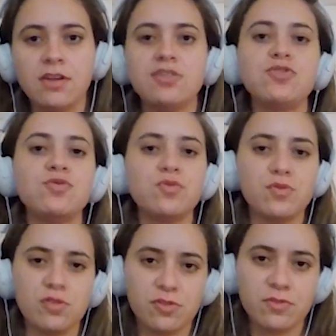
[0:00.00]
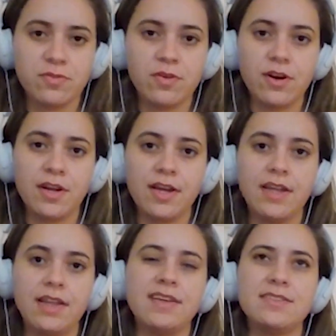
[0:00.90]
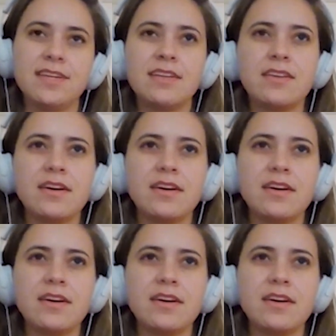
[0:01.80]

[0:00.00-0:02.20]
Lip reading: To look for, and they send